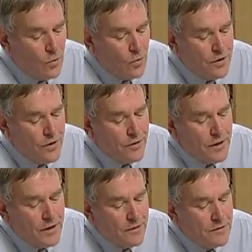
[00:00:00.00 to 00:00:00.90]
What do you
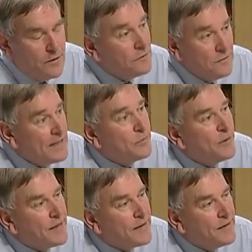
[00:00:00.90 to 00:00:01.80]
think you'll do next
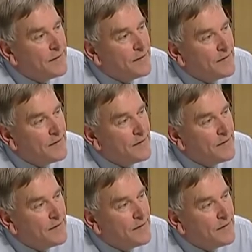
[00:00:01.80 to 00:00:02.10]
weekend?